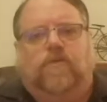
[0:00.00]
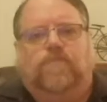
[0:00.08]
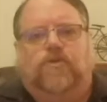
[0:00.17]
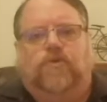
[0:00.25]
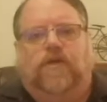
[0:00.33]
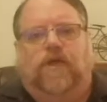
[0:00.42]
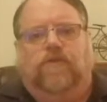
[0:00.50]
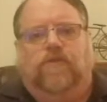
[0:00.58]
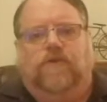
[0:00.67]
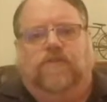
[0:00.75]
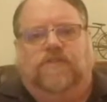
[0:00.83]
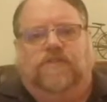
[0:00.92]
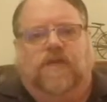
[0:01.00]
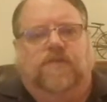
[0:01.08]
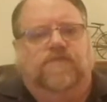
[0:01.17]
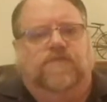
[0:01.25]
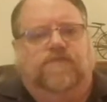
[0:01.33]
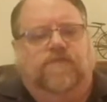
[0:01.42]
to another
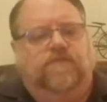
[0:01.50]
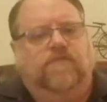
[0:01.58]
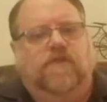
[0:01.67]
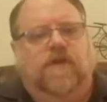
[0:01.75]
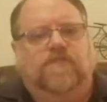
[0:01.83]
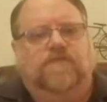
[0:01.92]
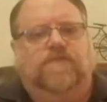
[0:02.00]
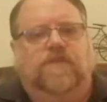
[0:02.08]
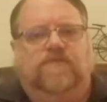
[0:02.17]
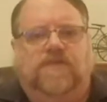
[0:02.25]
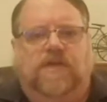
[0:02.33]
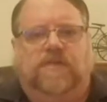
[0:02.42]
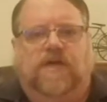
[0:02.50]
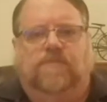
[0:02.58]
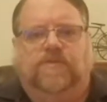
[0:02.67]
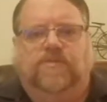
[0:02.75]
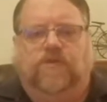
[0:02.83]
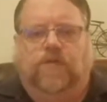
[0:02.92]
discussion of the philosophy of Saint
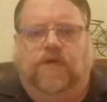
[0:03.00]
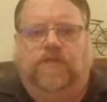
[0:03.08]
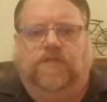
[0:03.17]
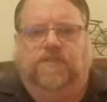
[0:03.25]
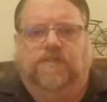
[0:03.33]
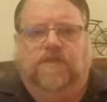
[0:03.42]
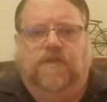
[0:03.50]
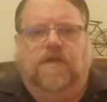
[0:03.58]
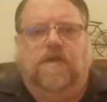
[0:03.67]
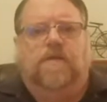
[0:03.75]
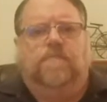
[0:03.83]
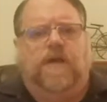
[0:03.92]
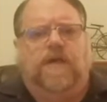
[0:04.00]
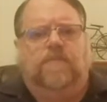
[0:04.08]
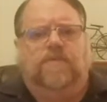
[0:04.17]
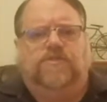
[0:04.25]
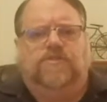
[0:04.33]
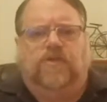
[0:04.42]
Thomas Aquinas. My name
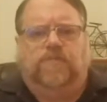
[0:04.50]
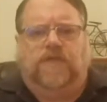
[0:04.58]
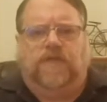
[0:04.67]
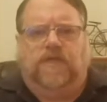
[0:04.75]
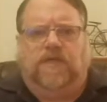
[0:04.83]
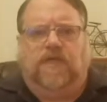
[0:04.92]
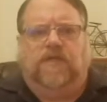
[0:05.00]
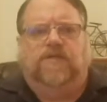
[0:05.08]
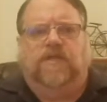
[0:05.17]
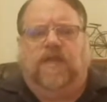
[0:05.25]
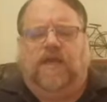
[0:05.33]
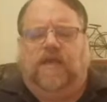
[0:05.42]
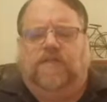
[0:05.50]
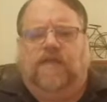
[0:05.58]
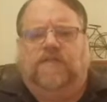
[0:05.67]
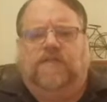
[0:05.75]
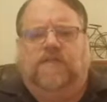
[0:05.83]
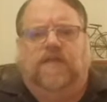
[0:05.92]
is Joe McGee, and today I'd
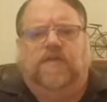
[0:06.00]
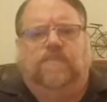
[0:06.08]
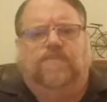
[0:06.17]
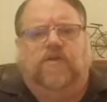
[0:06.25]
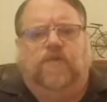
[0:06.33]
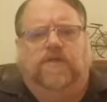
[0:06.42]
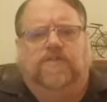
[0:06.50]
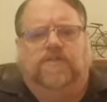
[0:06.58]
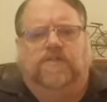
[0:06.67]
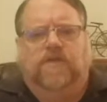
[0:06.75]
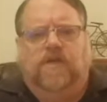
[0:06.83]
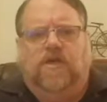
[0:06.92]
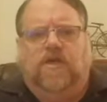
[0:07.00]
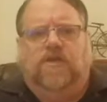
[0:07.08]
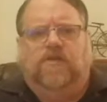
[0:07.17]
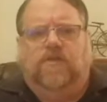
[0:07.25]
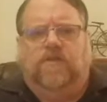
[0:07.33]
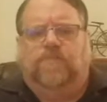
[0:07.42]
like to take up the question,
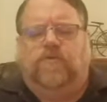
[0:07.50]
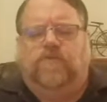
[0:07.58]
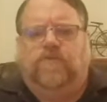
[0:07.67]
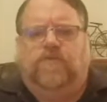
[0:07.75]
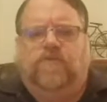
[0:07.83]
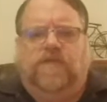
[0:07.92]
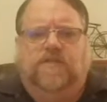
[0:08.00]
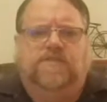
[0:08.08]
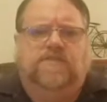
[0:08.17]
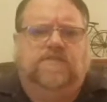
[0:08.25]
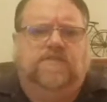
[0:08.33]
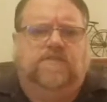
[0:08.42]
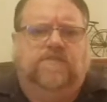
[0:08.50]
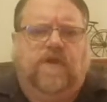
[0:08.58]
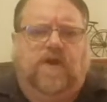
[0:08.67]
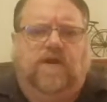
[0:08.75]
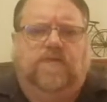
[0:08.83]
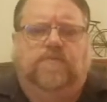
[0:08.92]
do the proofs for the existence of
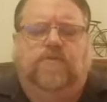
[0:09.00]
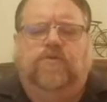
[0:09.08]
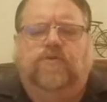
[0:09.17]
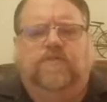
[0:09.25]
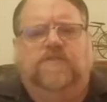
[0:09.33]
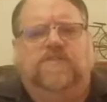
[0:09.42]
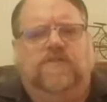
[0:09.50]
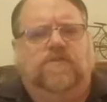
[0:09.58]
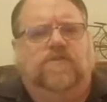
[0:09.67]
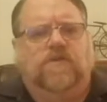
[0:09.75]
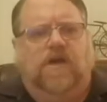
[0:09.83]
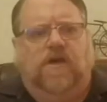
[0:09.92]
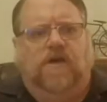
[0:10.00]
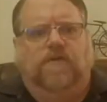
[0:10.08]
God prove a single God?